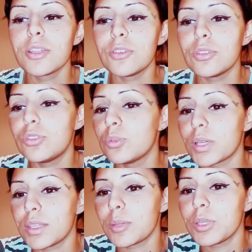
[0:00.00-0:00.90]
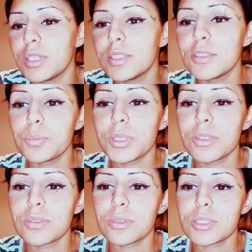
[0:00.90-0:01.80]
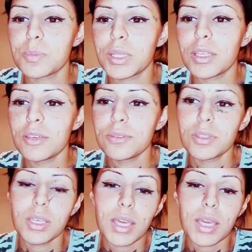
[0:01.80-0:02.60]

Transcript: Do I think to need these pills for the rest of my life?